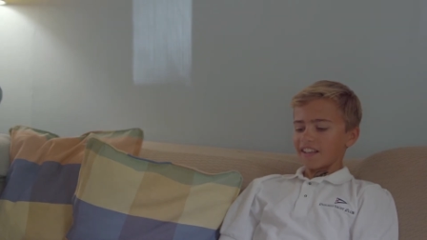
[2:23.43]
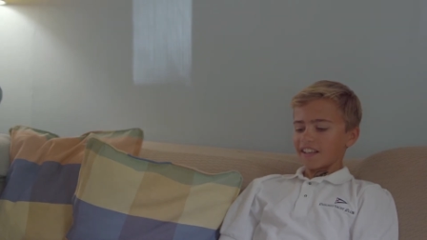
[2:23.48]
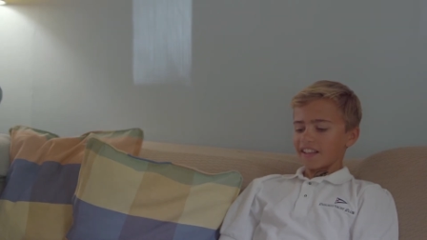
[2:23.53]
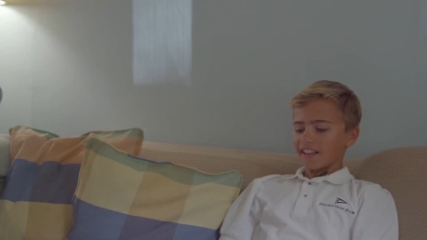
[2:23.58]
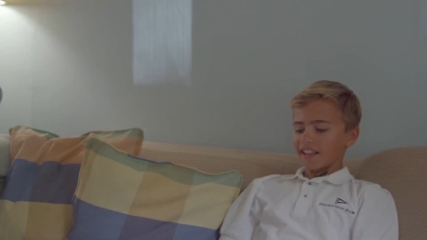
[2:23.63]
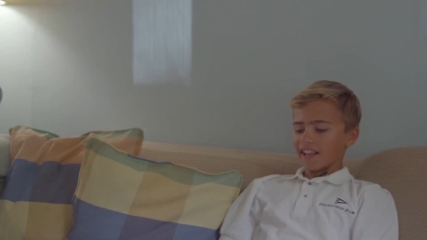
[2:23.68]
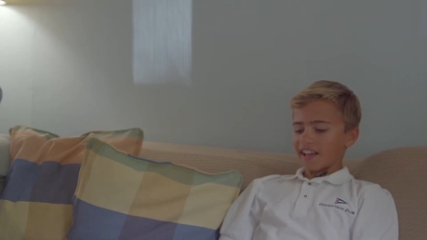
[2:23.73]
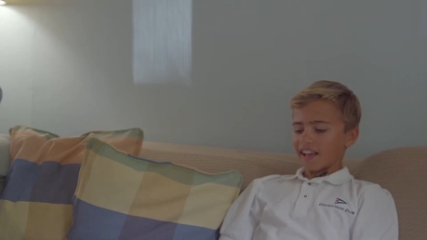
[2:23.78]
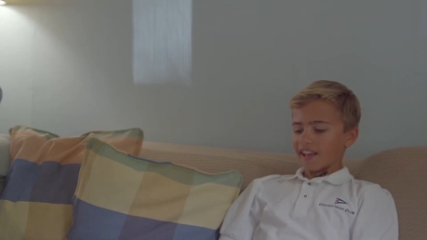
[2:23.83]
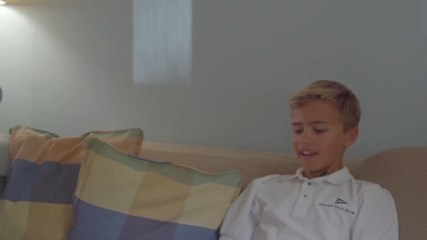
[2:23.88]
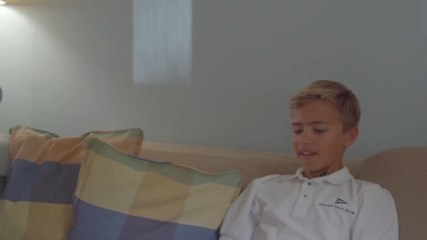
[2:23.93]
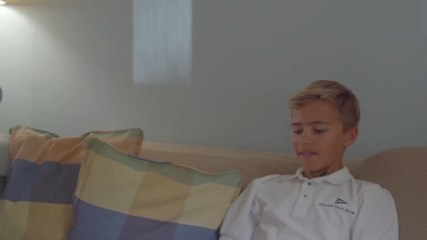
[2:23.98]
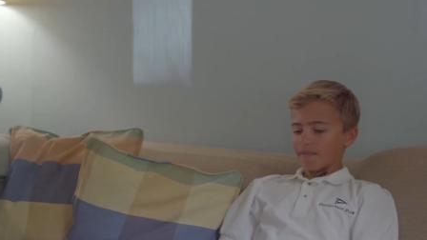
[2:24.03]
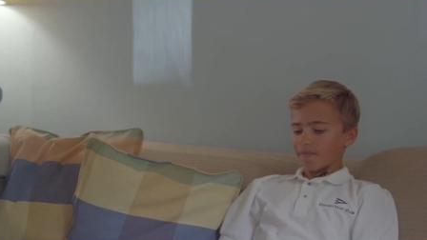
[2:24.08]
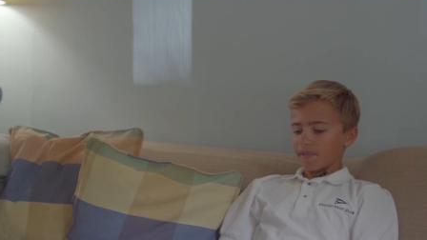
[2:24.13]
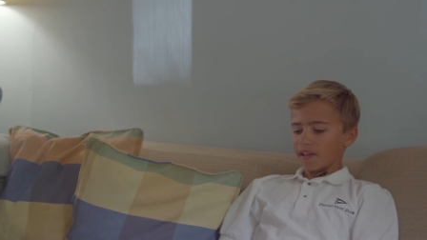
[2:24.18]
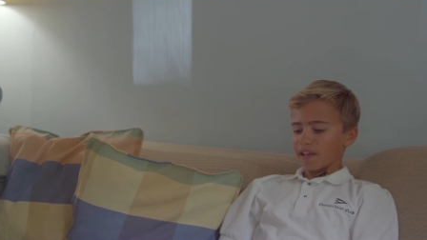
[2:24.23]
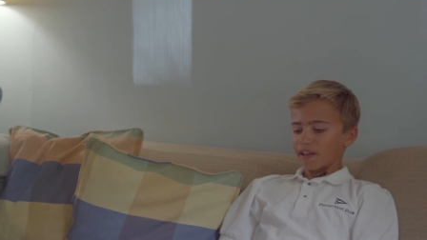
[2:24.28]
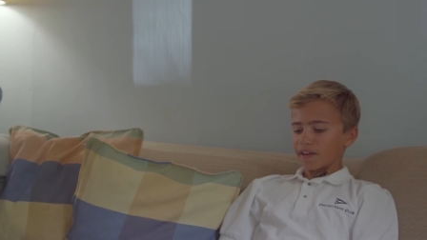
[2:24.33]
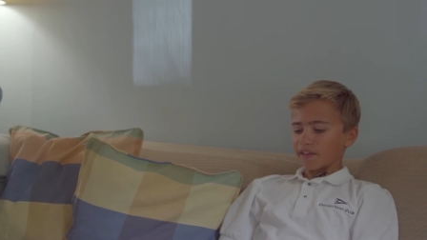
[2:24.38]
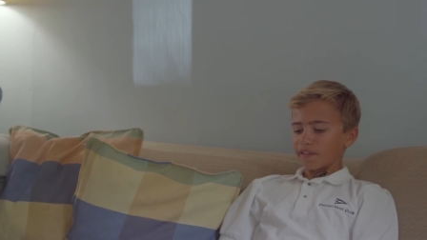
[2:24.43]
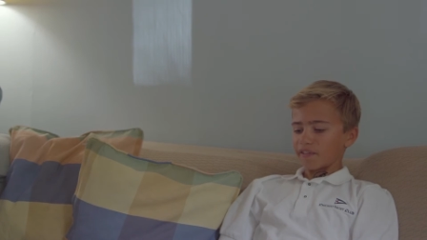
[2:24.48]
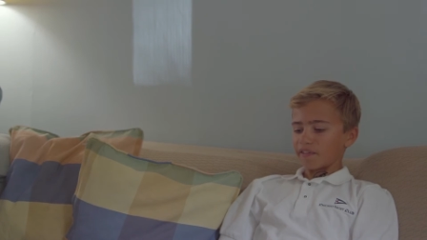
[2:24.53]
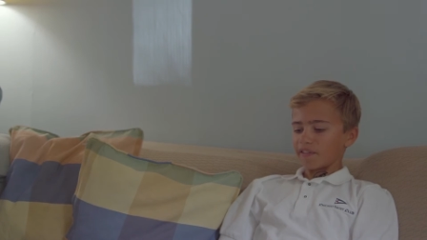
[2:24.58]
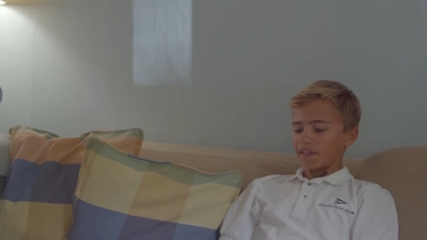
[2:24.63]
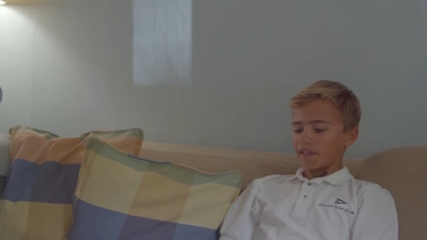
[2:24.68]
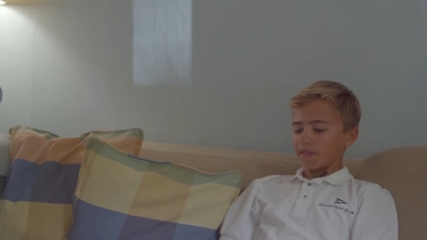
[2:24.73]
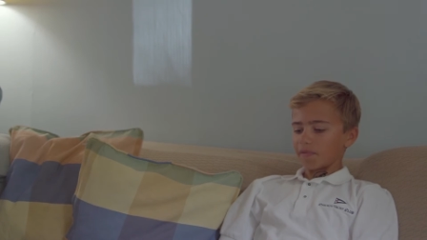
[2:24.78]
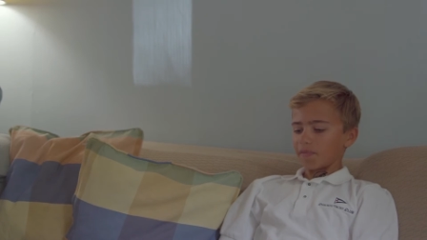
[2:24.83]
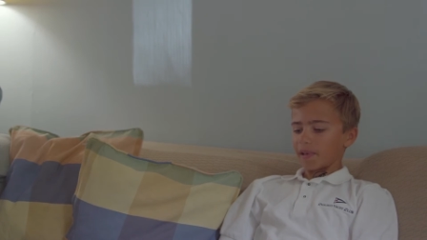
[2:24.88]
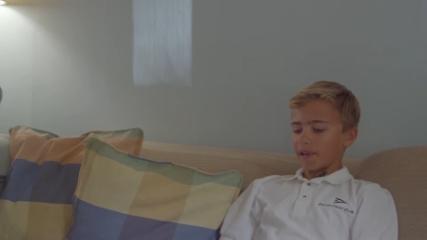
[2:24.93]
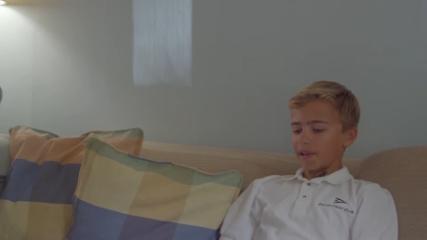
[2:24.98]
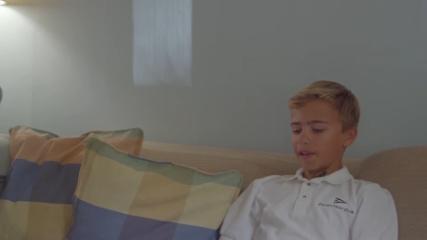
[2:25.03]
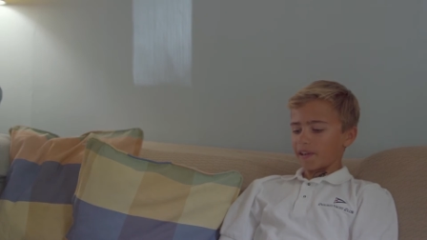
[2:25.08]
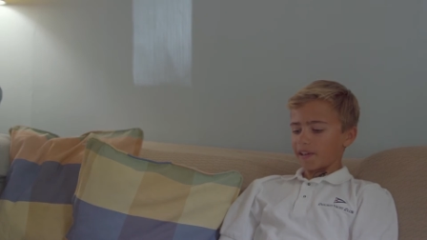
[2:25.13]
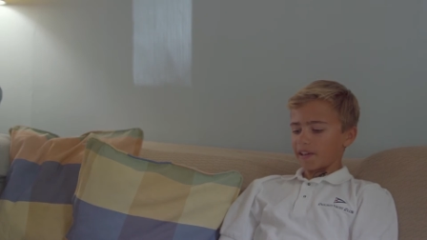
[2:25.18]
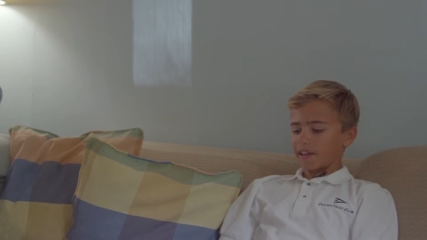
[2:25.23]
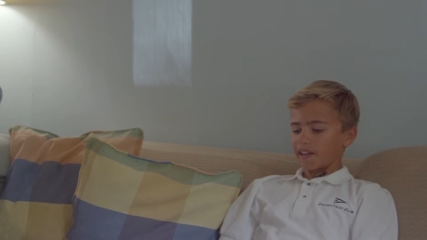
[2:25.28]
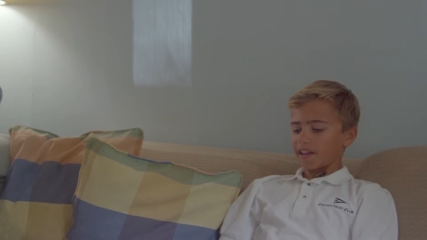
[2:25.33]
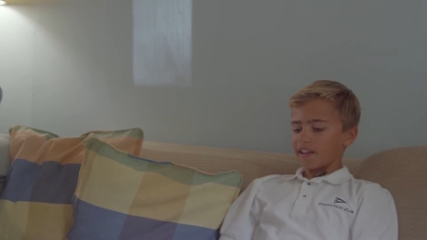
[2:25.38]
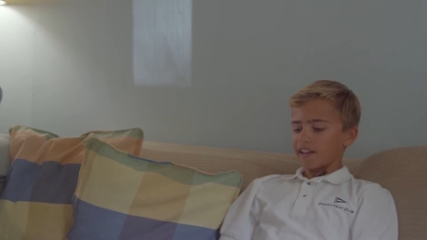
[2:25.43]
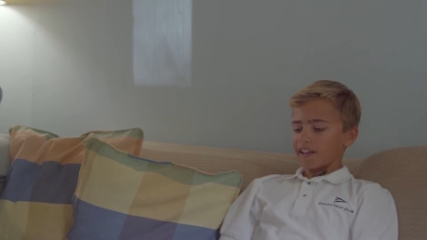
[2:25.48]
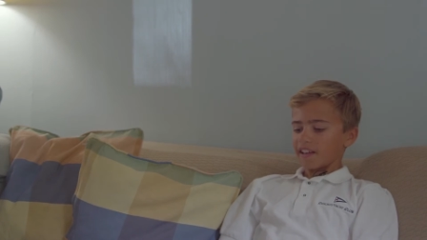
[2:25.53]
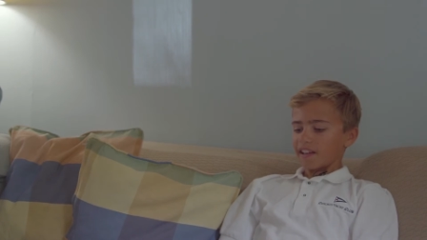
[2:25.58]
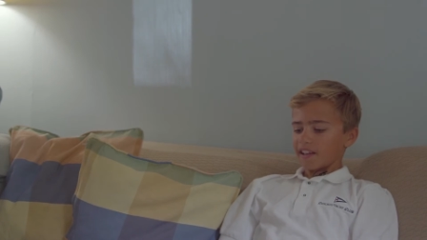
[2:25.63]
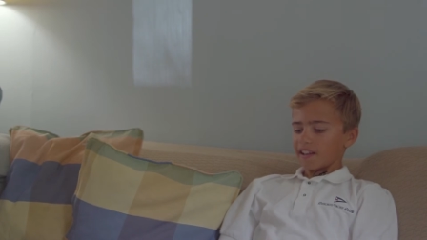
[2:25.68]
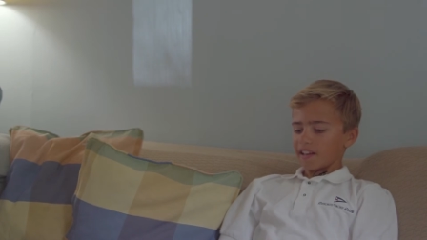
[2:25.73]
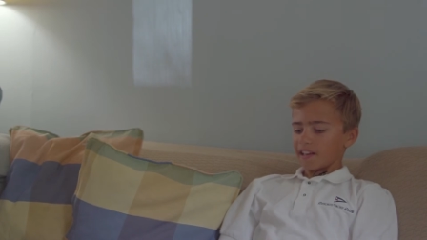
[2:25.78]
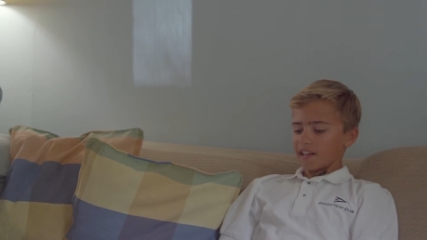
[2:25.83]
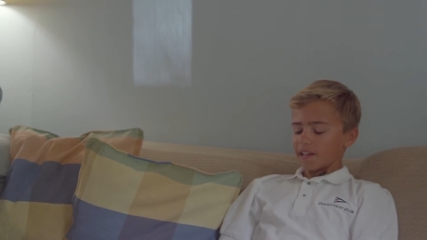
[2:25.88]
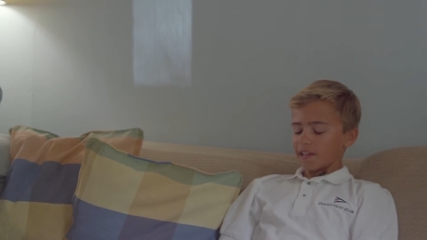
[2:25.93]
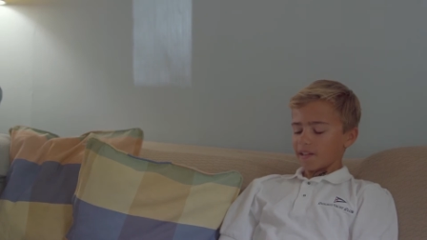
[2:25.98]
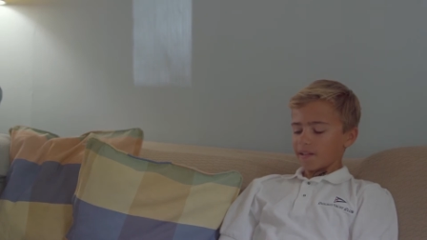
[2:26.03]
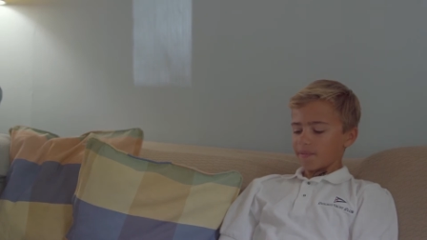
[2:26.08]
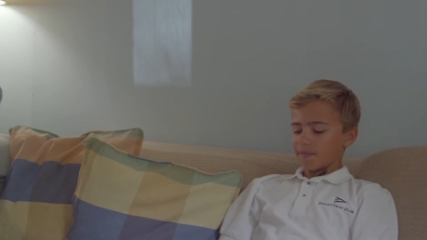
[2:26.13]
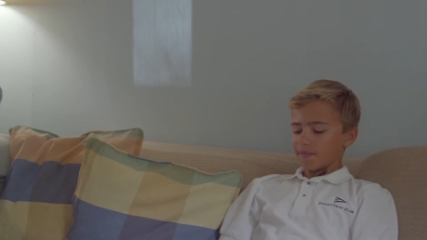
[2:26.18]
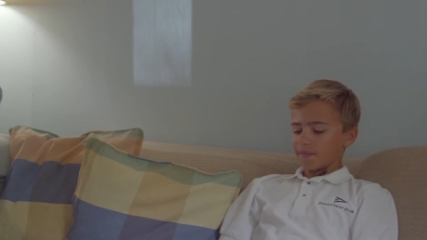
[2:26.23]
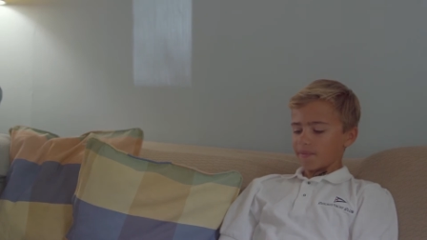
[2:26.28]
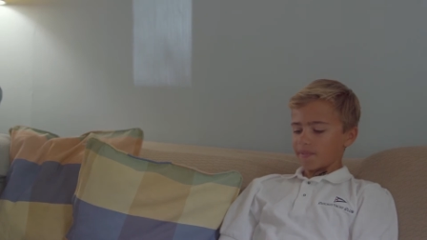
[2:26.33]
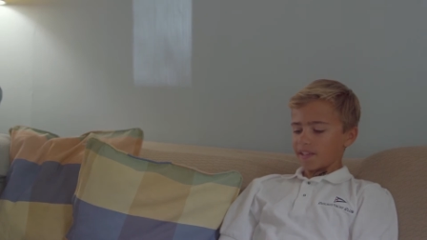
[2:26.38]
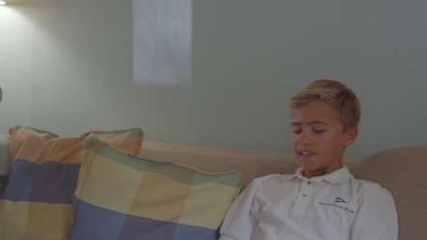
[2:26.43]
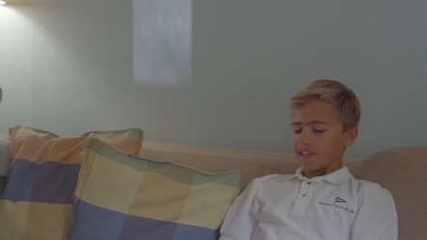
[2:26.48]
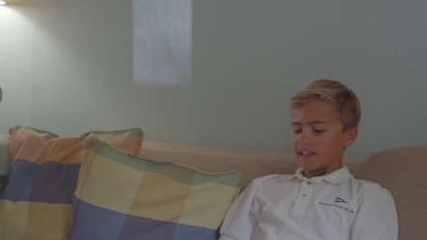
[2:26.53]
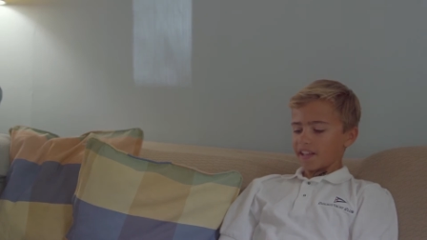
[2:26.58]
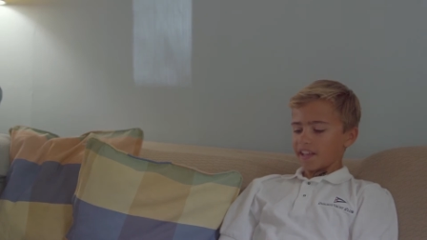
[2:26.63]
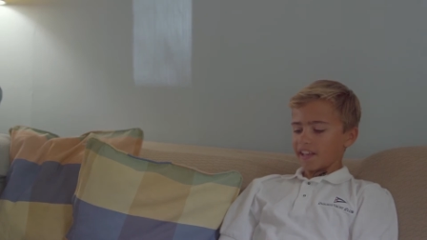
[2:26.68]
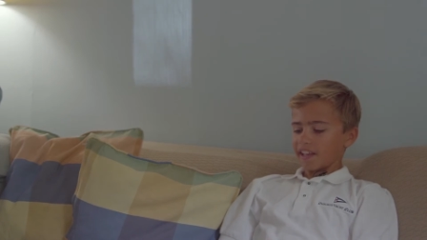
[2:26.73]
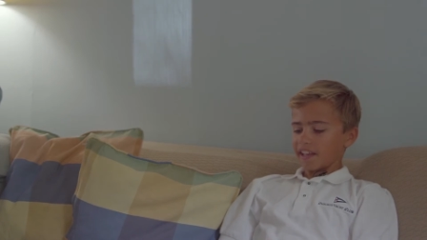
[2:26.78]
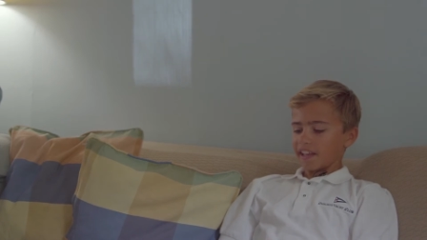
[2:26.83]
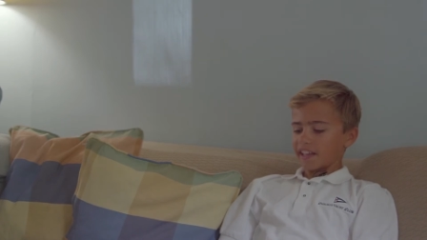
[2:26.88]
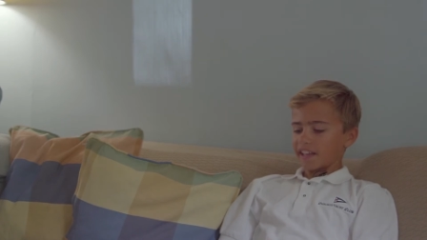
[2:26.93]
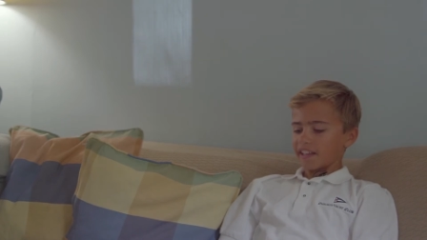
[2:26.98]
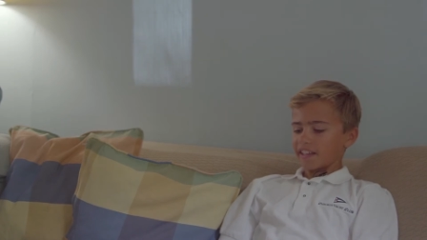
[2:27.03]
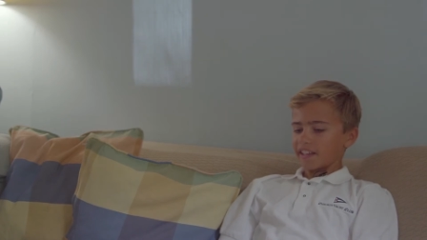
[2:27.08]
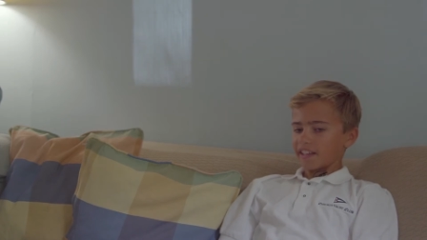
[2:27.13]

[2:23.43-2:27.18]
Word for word: that made her feel better, um, and like